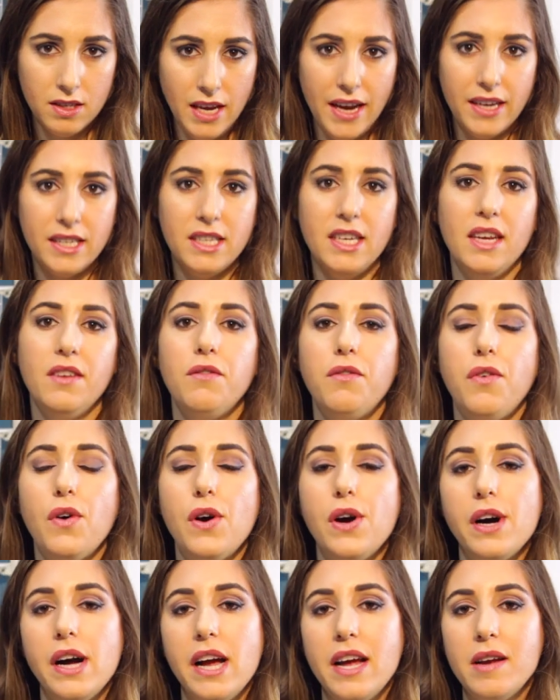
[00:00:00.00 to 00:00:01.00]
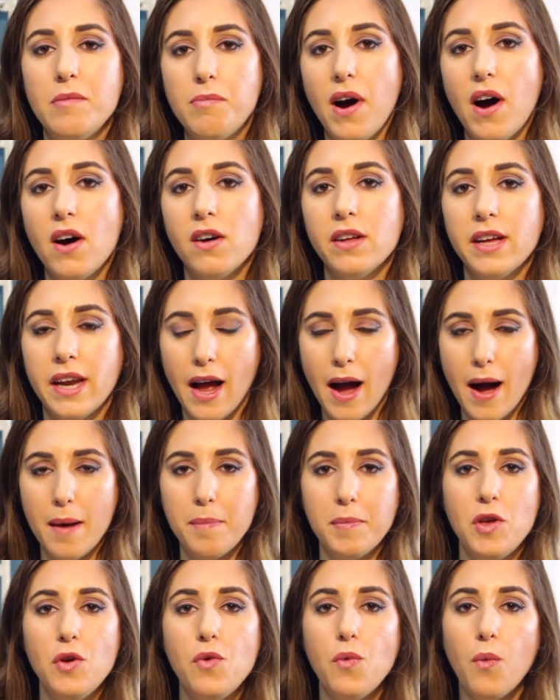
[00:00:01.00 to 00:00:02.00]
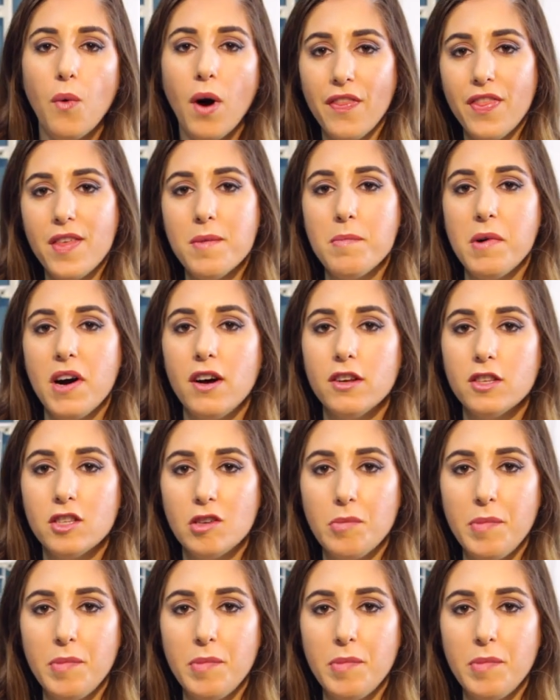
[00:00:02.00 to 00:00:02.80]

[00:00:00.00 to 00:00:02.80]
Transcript: Take tinfoil and ball it up. You want the ball to